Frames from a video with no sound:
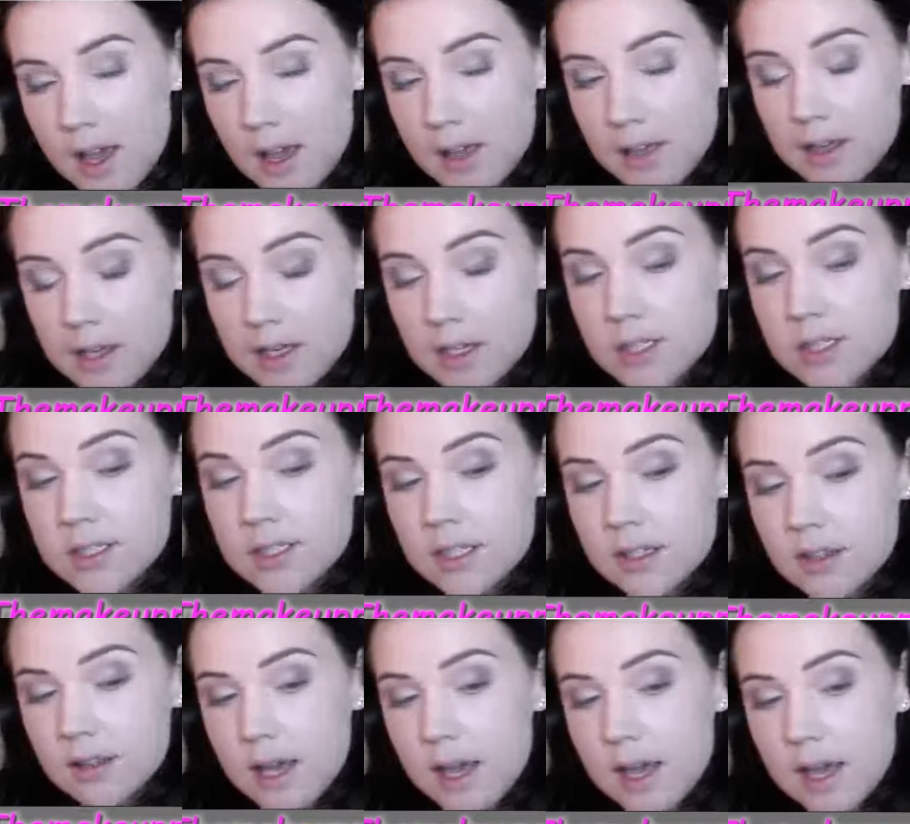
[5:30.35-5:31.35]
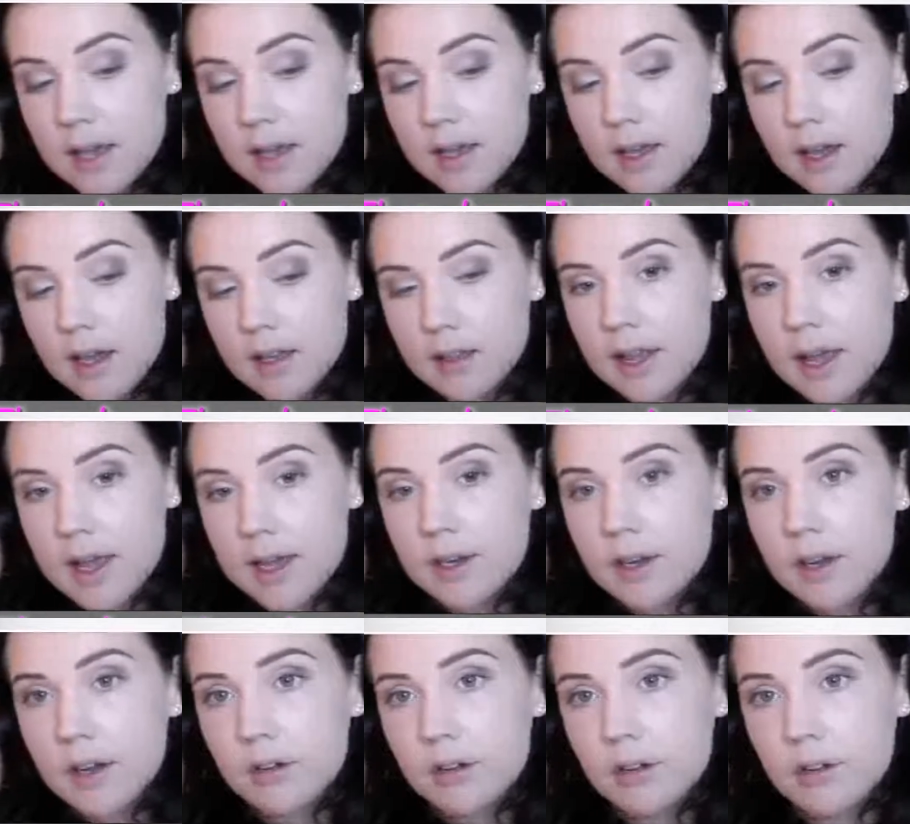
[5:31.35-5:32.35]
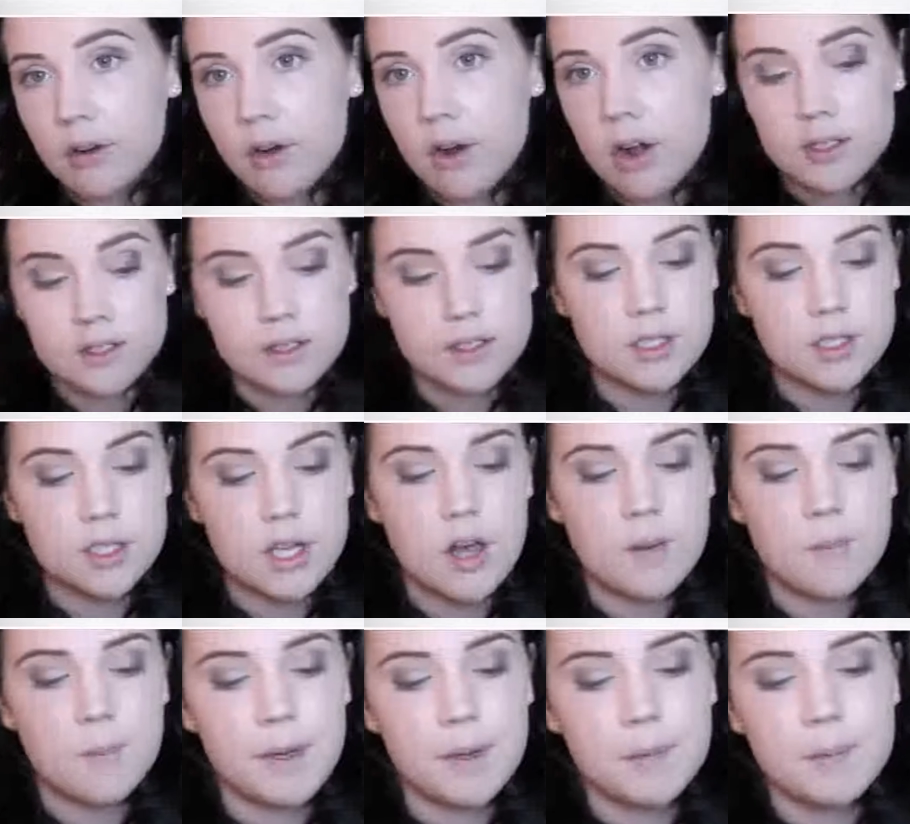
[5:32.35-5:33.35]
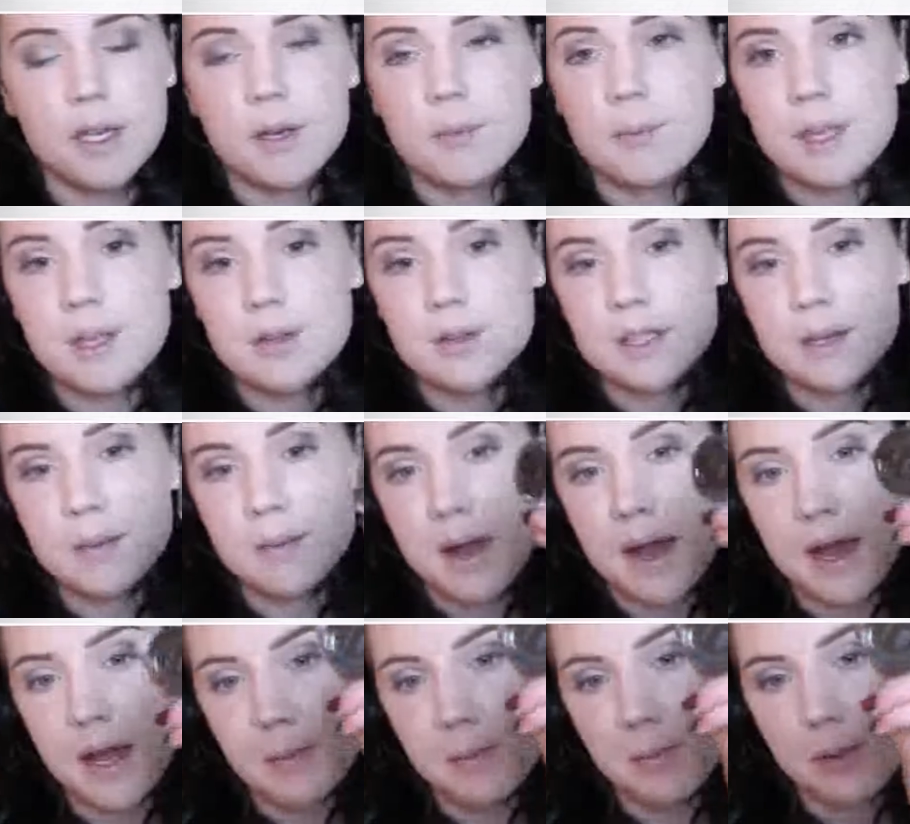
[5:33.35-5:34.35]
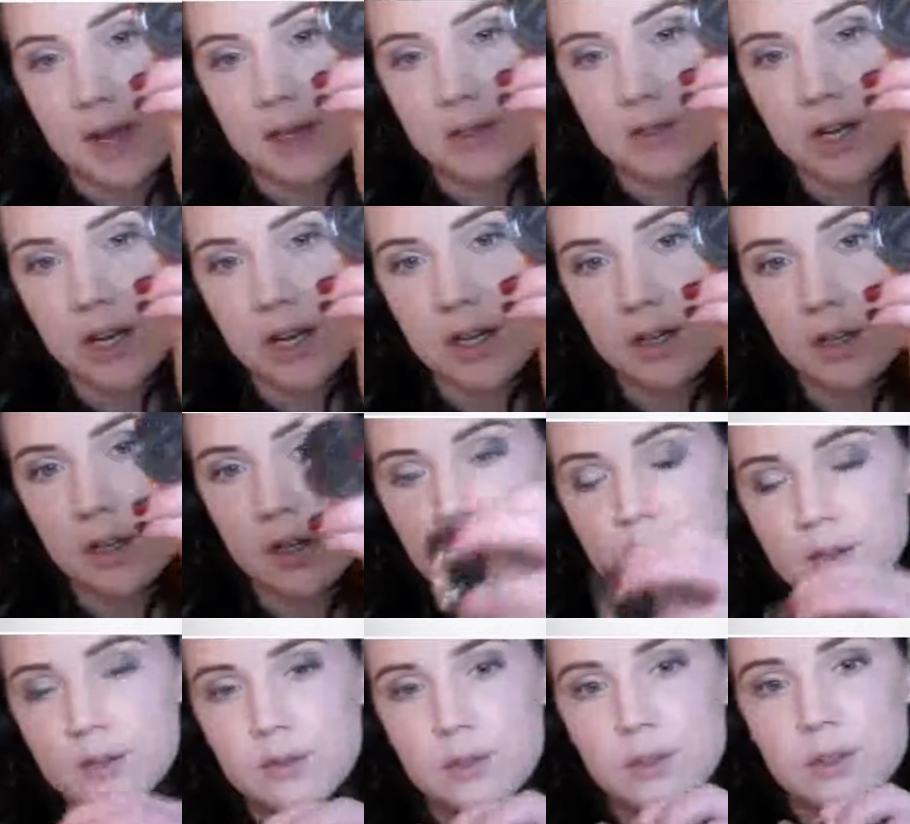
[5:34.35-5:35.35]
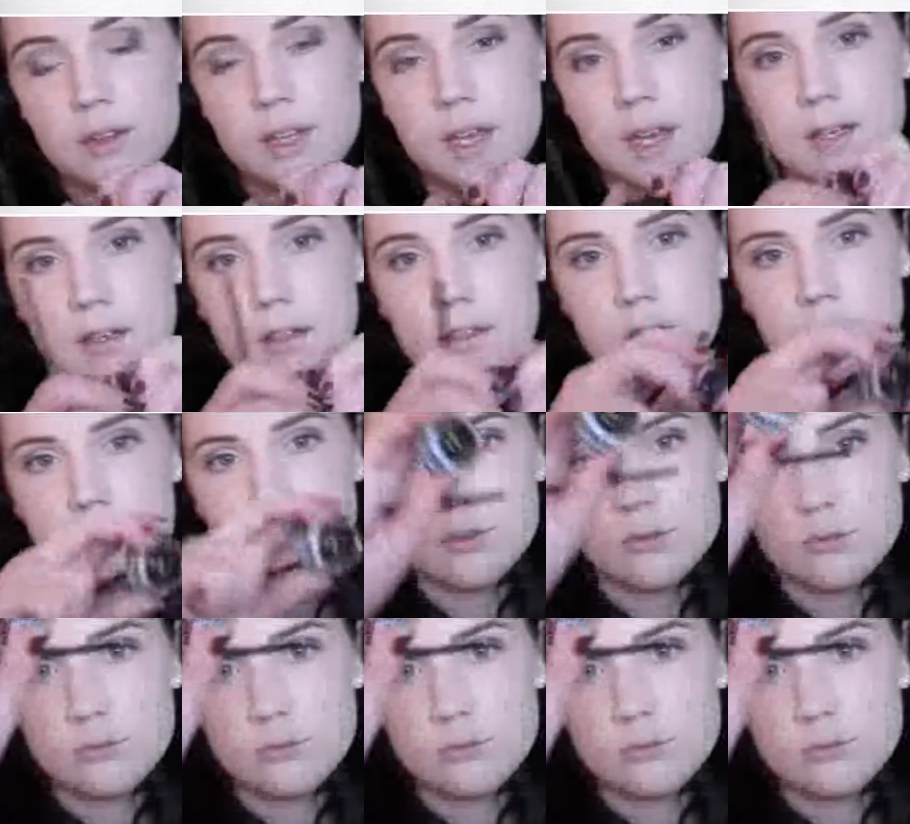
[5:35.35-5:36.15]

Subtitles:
and then just a light line across the top, but I'm going to be using MAC Black Track Fluid Line